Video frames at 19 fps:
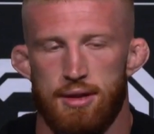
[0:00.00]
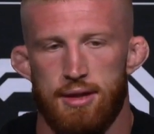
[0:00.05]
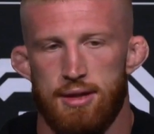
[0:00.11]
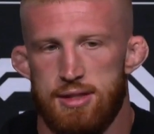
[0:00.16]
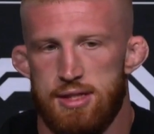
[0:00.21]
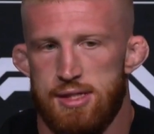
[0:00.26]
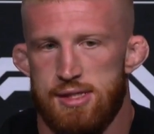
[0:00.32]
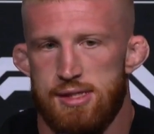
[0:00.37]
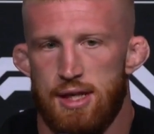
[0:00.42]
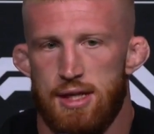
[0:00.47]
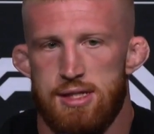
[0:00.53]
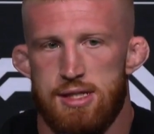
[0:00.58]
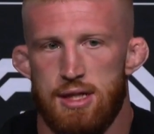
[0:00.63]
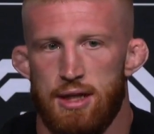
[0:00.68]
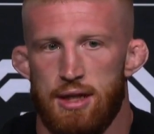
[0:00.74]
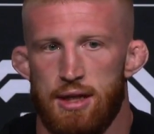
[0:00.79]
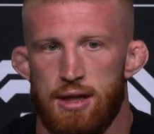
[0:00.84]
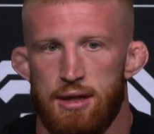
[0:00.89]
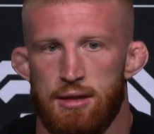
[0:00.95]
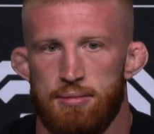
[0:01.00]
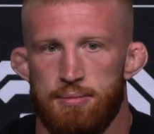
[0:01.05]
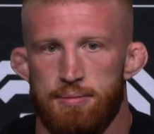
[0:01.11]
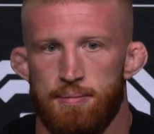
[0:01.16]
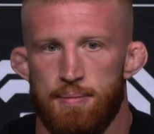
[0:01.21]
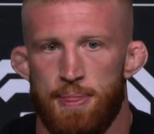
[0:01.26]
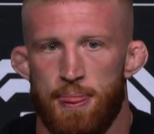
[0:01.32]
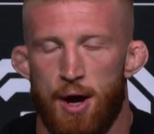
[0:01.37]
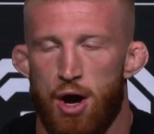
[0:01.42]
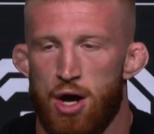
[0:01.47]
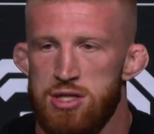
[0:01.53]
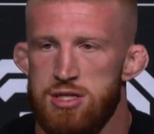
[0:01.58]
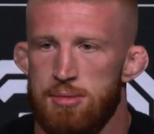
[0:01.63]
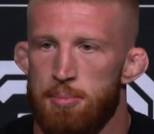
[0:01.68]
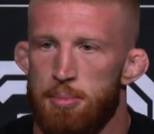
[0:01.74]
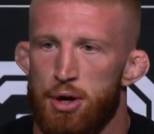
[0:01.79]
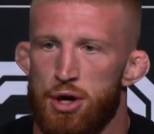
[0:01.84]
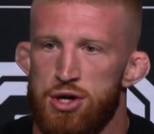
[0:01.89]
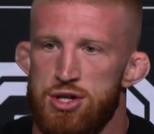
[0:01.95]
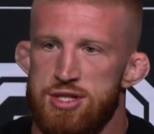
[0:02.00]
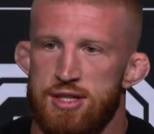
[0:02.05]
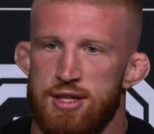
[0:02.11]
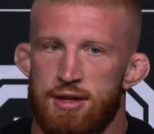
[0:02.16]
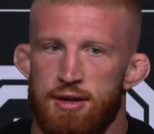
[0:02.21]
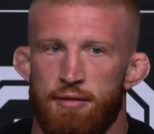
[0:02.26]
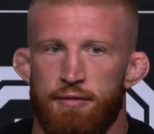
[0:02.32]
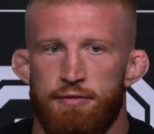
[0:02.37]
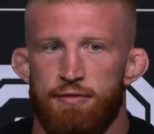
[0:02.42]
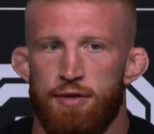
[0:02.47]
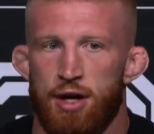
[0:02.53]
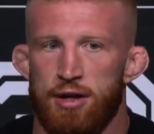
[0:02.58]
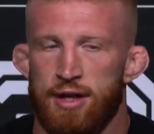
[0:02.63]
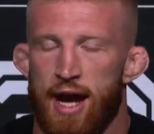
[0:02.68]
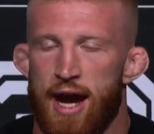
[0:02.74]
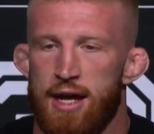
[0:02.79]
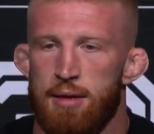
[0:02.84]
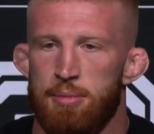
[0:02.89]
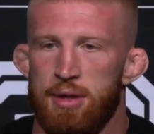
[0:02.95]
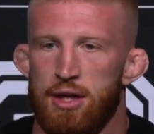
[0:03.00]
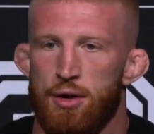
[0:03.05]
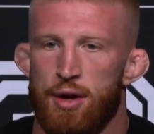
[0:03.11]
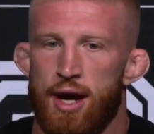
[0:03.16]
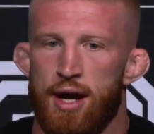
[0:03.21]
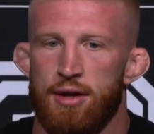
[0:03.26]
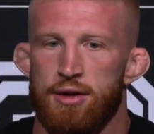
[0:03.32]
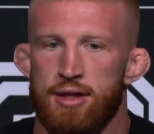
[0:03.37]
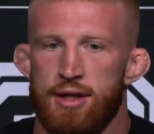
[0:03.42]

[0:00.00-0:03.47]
just such a awesome person, a fun guy to be around.